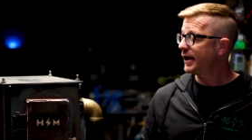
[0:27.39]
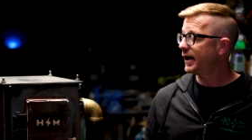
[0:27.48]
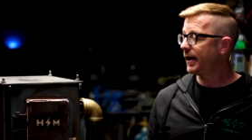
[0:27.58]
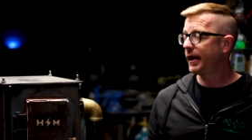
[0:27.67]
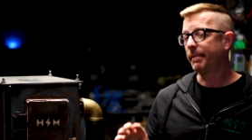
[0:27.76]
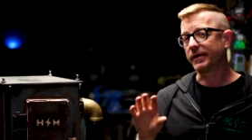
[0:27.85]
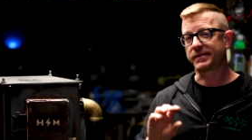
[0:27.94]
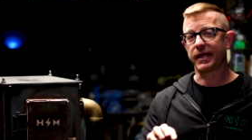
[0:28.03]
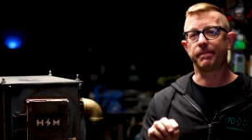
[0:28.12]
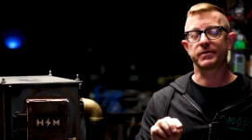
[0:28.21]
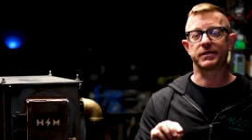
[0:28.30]
Uh, and about
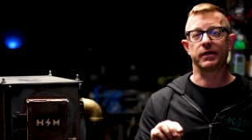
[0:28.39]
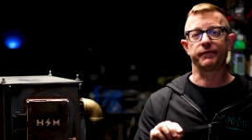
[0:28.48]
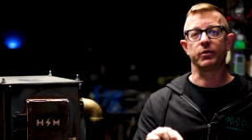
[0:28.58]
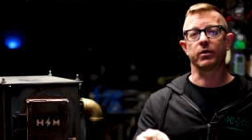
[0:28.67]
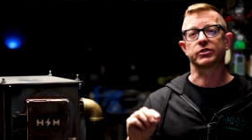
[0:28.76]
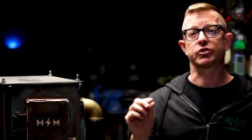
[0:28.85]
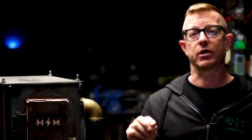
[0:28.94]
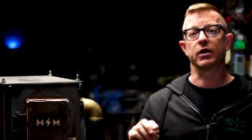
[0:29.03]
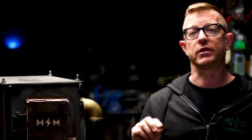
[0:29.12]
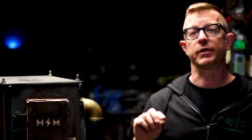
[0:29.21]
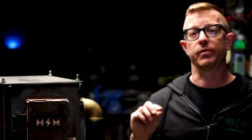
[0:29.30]
10% of you are
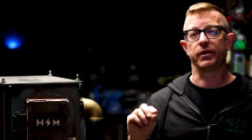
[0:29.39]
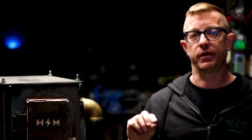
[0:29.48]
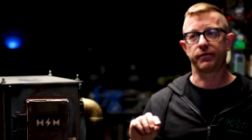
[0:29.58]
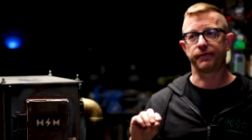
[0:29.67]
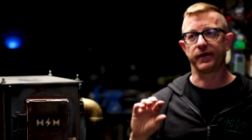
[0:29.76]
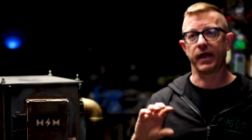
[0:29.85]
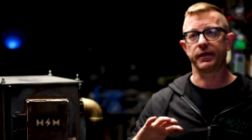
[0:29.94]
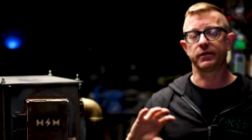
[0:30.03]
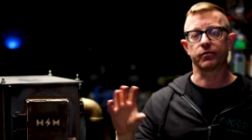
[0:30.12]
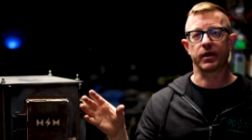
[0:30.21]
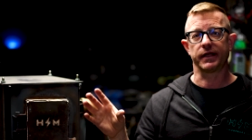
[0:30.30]
struggling with
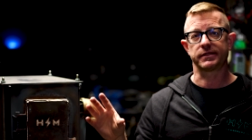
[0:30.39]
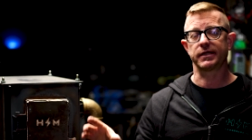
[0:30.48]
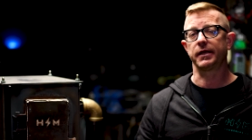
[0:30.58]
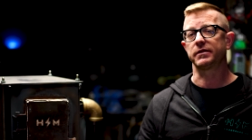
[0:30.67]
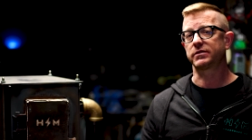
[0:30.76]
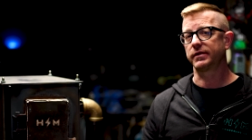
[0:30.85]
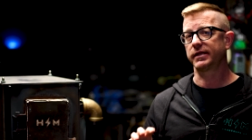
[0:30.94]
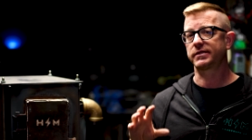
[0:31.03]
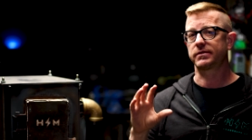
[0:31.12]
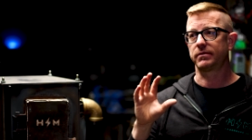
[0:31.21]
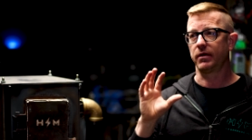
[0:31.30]
finding the right settings. So
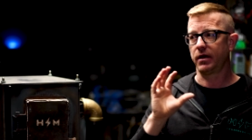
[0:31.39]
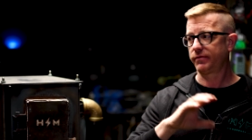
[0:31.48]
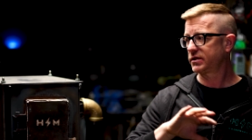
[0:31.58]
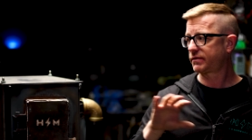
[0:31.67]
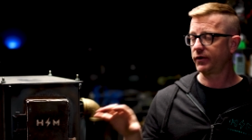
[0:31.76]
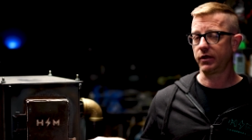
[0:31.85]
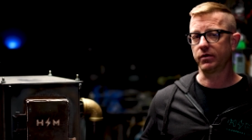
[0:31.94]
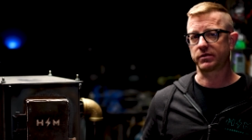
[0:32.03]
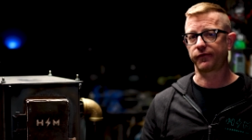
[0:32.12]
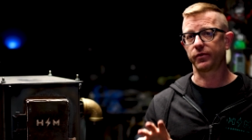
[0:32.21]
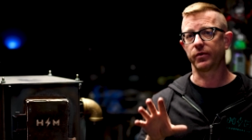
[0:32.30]
that's uh, this video
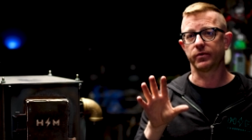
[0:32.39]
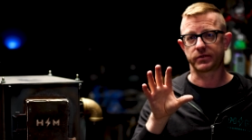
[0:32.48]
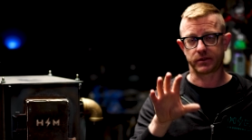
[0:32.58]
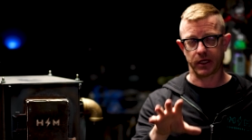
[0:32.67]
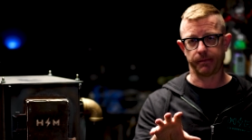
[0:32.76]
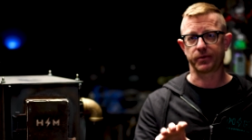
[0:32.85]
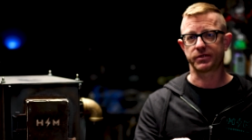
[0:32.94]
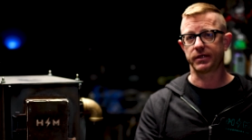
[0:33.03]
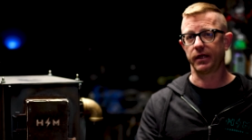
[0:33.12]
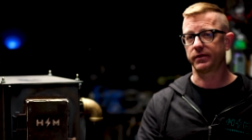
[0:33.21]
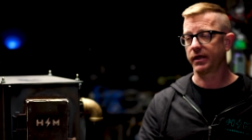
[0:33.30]
is for those
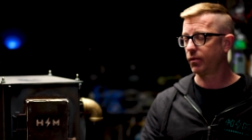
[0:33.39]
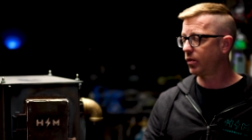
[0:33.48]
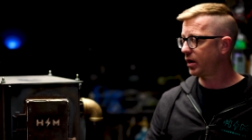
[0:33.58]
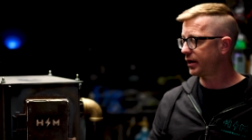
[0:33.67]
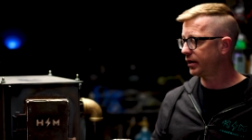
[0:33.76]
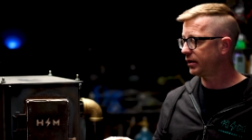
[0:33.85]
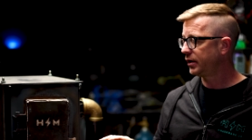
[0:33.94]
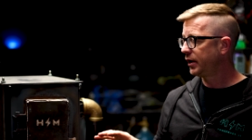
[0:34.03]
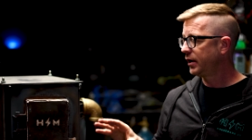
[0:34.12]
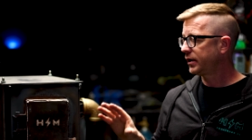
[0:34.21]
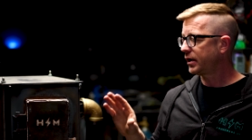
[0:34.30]
10% that want to
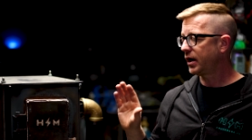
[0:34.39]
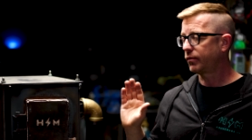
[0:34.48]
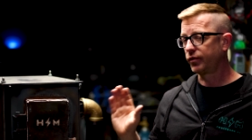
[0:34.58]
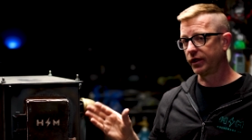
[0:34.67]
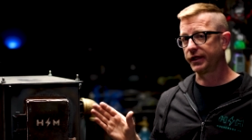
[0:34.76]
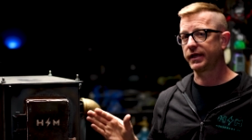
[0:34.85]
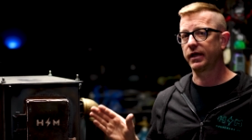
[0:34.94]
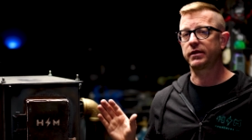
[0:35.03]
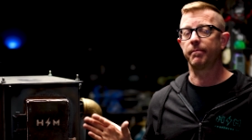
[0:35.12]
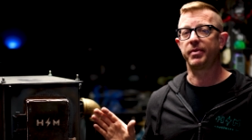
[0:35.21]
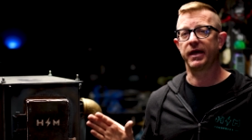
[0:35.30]
uh, really
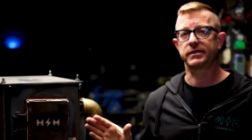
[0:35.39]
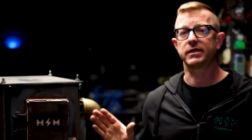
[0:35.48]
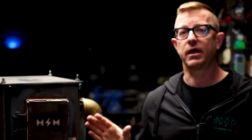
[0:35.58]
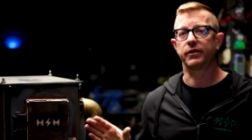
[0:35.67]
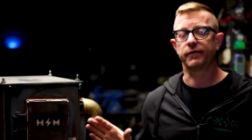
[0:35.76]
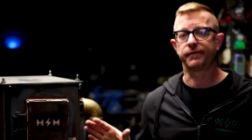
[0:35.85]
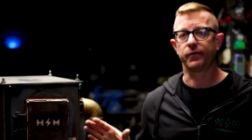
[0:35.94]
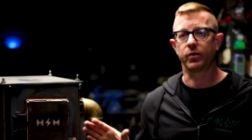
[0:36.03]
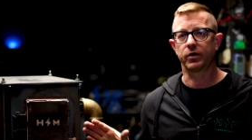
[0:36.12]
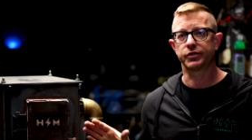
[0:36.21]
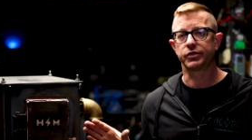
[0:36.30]
get the best out of their
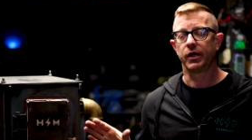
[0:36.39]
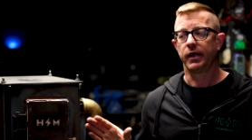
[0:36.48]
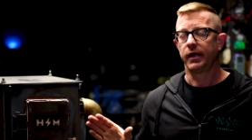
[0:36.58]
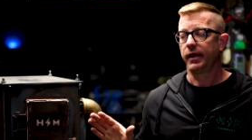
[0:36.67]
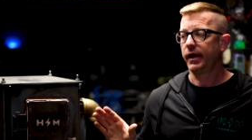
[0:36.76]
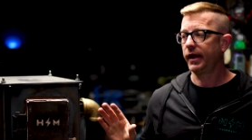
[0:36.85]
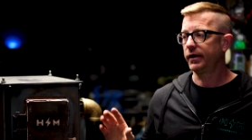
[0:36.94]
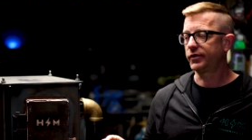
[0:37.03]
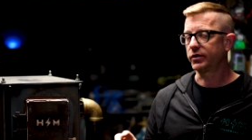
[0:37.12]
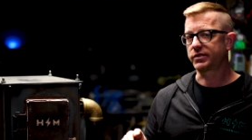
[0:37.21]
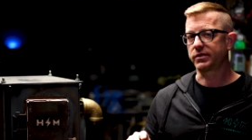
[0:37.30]
forge.
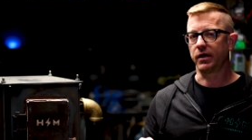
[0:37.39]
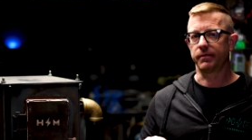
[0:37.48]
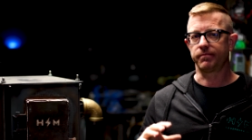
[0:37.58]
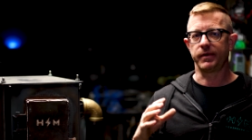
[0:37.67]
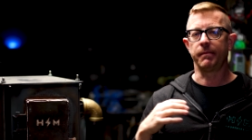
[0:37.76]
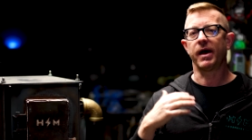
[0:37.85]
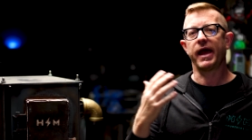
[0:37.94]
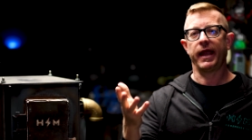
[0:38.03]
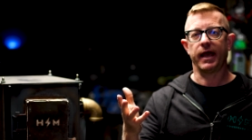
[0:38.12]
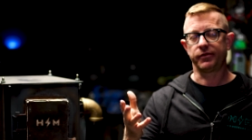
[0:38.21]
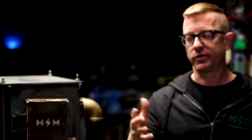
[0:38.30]
And there's, uh, in
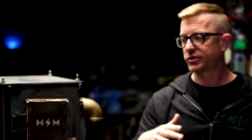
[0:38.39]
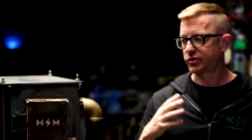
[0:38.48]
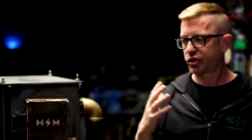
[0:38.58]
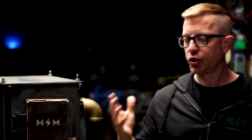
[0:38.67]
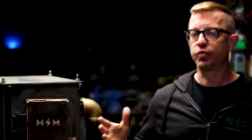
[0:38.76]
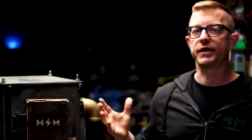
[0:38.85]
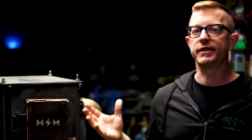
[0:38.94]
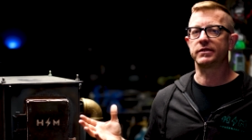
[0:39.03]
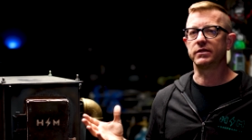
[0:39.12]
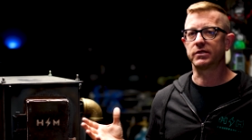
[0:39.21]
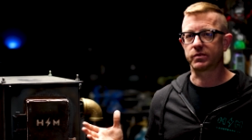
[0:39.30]
my head, there's two
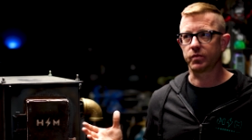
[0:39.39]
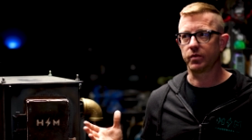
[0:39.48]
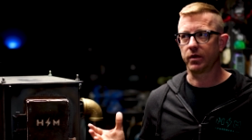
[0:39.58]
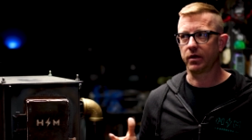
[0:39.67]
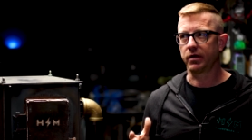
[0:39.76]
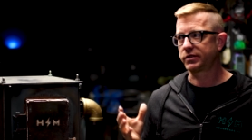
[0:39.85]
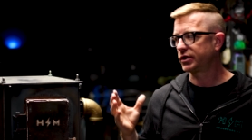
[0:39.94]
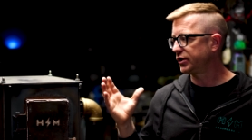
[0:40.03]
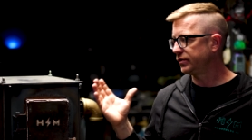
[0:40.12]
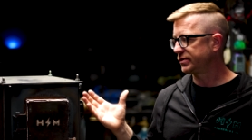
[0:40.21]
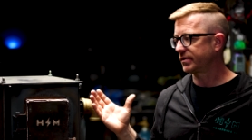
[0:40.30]
reasons uh,
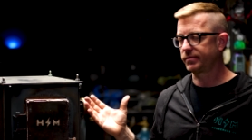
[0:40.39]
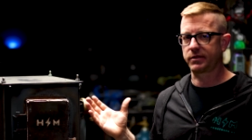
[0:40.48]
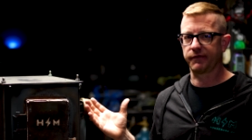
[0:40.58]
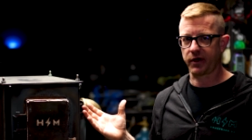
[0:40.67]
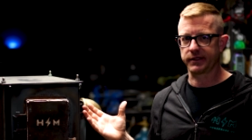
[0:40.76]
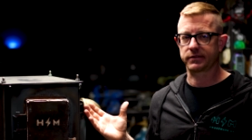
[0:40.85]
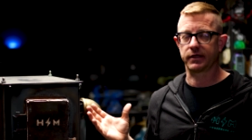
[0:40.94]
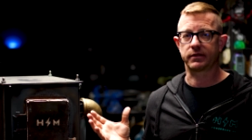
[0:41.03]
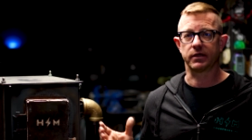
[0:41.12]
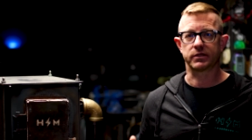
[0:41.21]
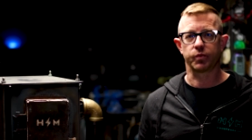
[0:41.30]
to use a device
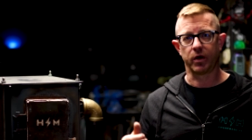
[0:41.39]
like this.